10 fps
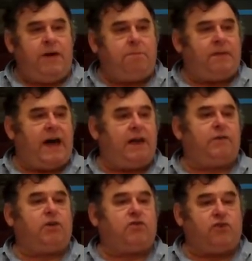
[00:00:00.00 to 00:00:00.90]
People out
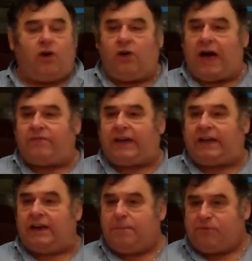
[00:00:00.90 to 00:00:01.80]
of control having
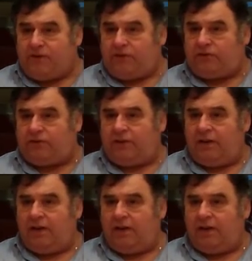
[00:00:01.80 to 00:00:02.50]
conniptions?